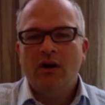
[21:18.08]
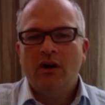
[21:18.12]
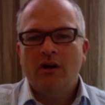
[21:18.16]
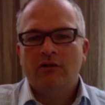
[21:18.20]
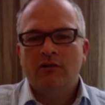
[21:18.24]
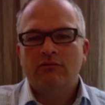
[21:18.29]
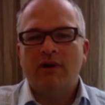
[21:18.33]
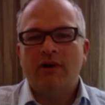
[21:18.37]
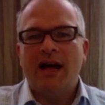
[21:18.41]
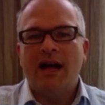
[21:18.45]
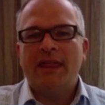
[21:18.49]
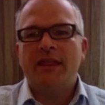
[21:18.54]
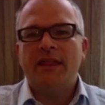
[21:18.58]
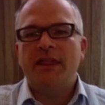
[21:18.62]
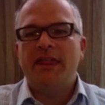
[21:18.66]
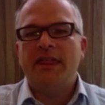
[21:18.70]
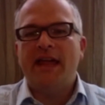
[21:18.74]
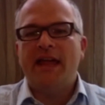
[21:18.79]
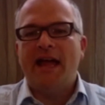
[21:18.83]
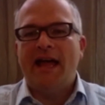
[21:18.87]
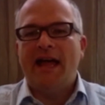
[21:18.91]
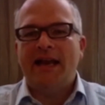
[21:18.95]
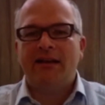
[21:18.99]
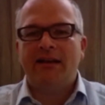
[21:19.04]
rather
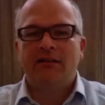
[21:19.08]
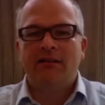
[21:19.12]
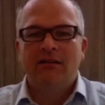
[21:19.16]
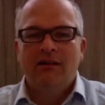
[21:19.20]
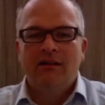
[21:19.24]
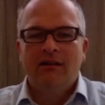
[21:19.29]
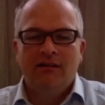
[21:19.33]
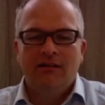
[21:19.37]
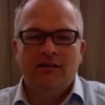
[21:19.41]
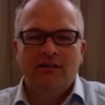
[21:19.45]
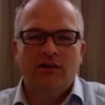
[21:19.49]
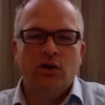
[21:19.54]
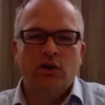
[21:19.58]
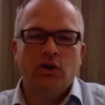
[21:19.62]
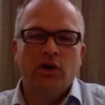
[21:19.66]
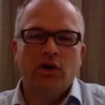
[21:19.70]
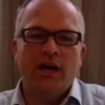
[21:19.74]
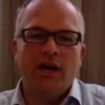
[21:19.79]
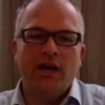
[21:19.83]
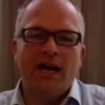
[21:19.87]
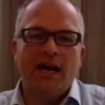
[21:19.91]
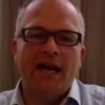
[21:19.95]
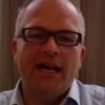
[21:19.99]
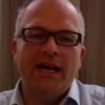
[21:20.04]
than
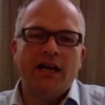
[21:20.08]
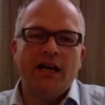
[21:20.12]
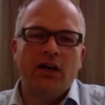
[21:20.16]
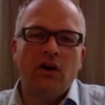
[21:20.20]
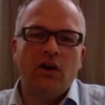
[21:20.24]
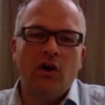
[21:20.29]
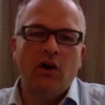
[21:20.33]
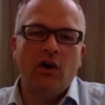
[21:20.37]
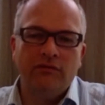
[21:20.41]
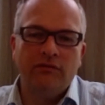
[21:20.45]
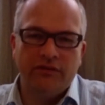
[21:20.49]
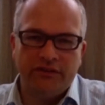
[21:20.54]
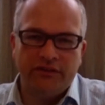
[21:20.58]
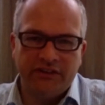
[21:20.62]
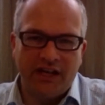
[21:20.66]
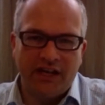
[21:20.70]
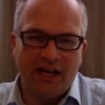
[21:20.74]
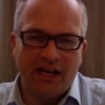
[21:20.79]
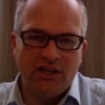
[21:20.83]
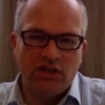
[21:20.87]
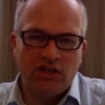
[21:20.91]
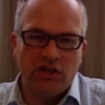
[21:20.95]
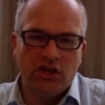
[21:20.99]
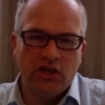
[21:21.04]
create a
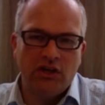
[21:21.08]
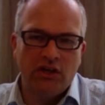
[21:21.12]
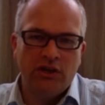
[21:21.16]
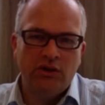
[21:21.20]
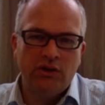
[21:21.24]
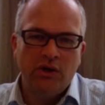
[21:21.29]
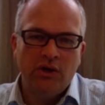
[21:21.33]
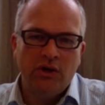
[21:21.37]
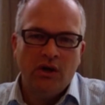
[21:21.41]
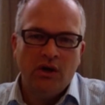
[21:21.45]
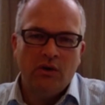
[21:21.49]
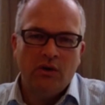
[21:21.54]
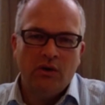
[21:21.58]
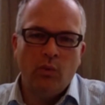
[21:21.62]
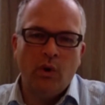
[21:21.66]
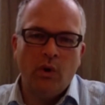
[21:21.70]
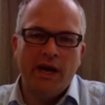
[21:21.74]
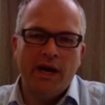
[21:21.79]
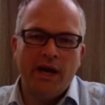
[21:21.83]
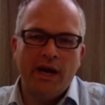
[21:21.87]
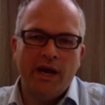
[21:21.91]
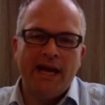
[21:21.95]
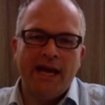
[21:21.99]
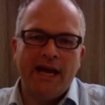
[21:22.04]
conversation
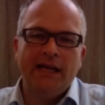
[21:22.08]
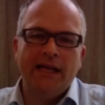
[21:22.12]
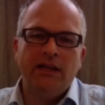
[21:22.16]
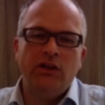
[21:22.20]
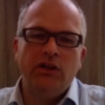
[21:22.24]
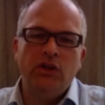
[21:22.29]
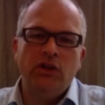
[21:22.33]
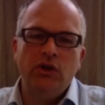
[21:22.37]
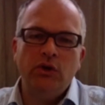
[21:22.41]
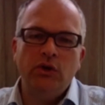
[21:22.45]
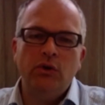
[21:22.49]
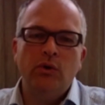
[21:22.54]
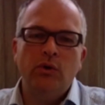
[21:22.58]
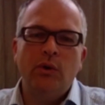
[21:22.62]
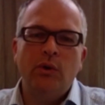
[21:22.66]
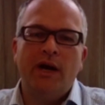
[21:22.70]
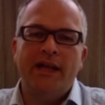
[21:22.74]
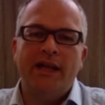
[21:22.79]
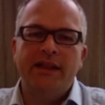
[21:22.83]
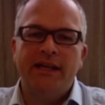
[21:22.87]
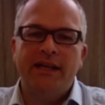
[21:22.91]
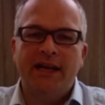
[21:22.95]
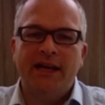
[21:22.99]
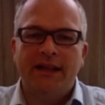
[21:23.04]
where you
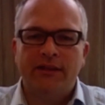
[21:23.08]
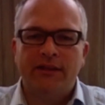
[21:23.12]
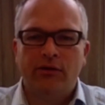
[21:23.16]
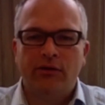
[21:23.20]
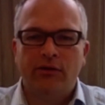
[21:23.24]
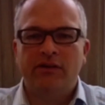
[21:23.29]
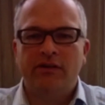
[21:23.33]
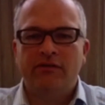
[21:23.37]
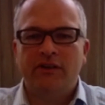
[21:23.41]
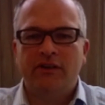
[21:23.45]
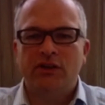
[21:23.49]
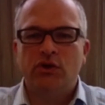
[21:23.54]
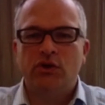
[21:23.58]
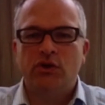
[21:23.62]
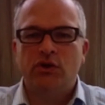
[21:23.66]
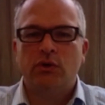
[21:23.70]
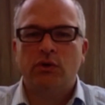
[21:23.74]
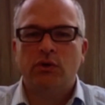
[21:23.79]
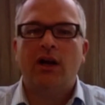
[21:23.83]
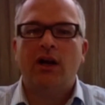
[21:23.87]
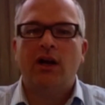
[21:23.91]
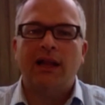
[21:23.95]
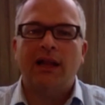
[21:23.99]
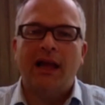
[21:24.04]
and the other individual
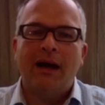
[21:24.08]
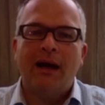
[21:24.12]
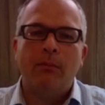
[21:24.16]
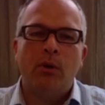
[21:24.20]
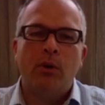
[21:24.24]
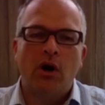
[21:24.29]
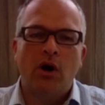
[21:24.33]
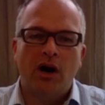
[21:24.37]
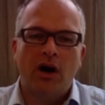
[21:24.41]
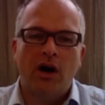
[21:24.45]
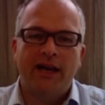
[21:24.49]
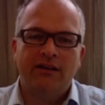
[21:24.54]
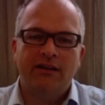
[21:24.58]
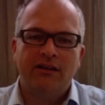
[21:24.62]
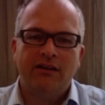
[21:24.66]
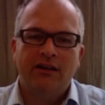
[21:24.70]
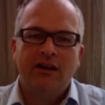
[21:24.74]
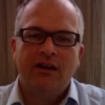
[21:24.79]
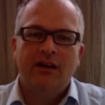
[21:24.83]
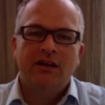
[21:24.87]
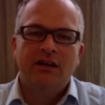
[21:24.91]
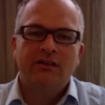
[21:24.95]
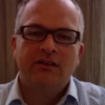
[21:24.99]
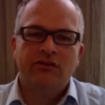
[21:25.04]
collaborate
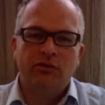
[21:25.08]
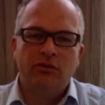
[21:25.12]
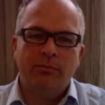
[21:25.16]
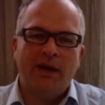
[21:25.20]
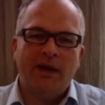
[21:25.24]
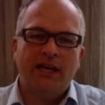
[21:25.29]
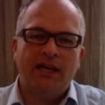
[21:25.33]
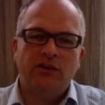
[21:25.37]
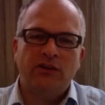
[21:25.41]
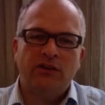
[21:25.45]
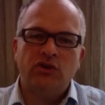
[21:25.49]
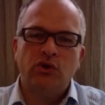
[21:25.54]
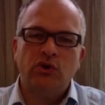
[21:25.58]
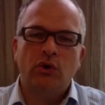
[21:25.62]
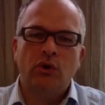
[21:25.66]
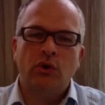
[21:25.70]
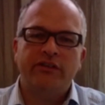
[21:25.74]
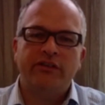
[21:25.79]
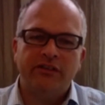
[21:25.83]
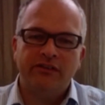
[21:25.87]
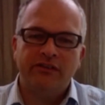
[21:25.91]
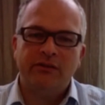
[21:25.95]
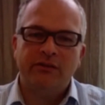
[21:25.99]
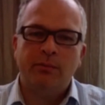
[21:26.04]
to make
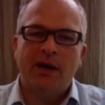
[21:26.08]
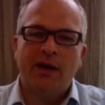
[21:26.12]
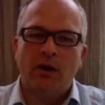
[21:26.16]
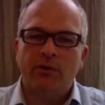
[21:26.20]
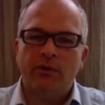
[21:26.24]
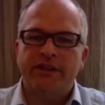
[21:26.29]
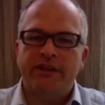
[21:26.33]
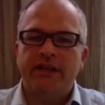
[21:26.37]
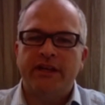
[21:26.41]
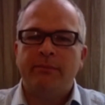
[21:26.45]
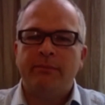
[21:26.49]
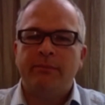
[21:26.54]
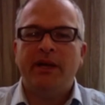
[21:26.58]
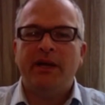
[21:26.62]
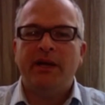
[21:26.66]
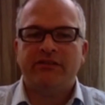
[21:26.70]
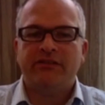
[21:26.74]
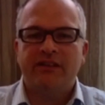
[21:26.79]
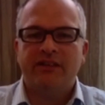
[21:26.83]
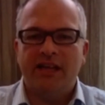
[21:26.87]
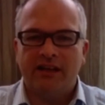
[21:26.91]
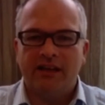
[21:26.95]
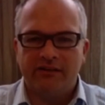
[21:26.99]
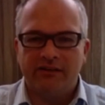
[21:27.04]
choices about what the best
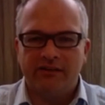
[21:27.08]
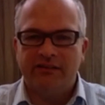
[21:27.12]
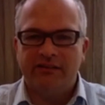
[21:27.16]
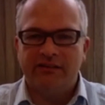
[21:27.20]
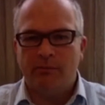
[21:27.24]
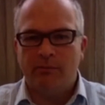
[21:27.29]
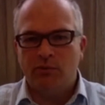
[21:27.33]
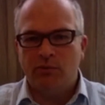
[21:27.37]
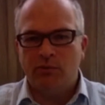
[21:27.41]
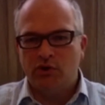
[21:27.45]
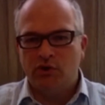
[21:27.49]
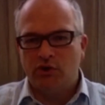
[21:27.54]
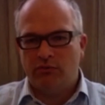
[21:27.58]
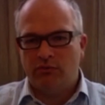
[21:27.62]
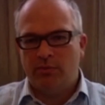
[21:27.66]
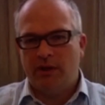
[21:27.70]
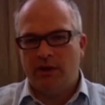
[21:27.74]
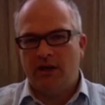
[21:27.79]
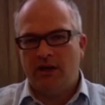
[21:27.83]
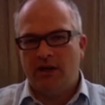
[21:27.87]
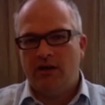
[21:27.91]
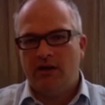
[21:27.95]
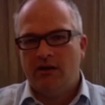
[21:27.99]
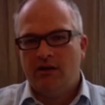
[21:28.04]
next step should be.